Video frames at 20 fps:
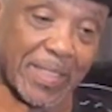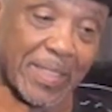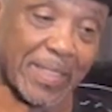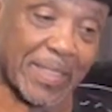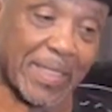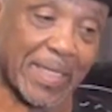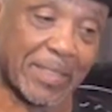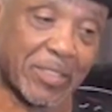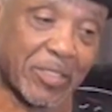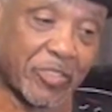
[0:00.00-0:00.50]

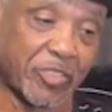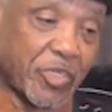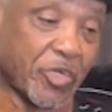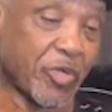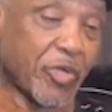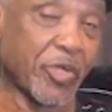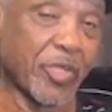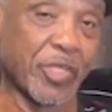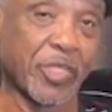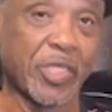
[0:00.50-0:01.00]
that's a
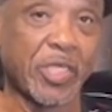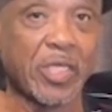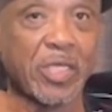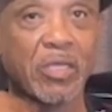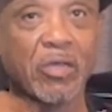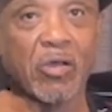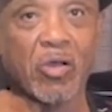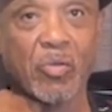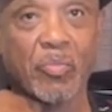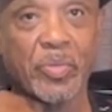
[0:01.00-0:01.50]
turnkey
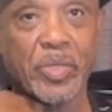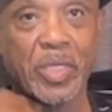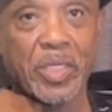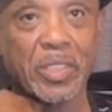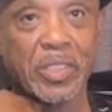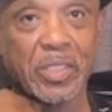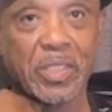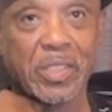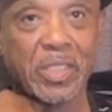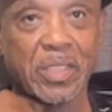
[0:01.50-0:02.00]
or a
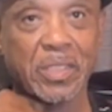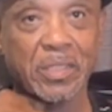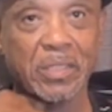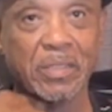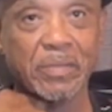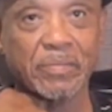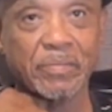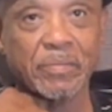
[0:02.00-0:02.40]
building tender,